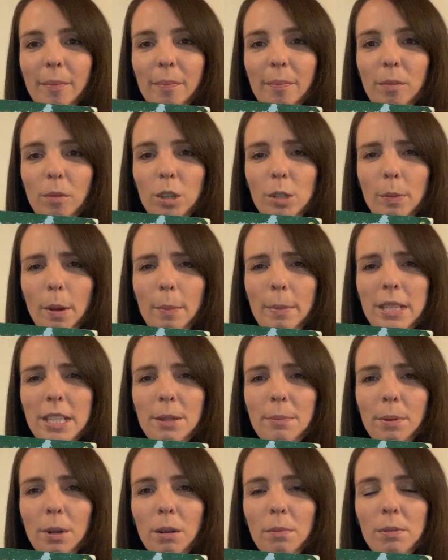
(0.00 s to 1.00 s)
What about Mr.
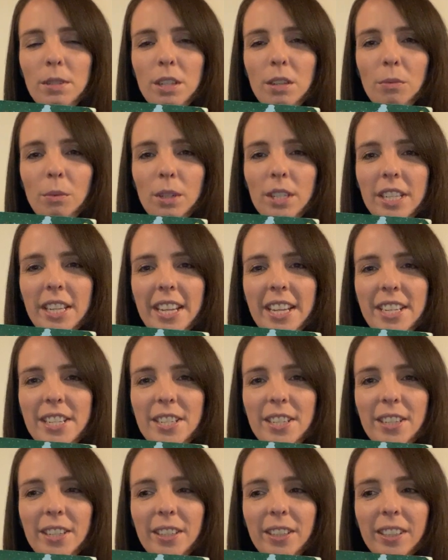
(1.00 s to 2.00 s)
Bobson? What did he
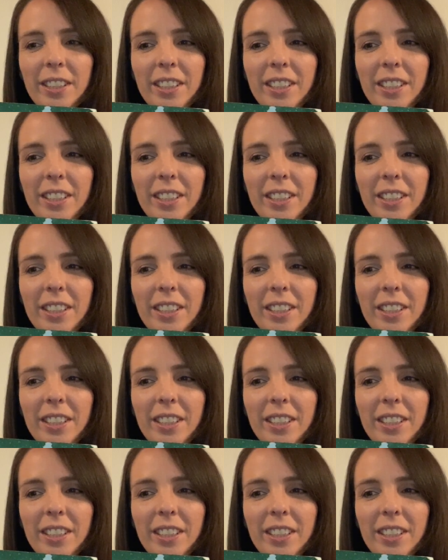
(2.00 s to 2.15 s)
do?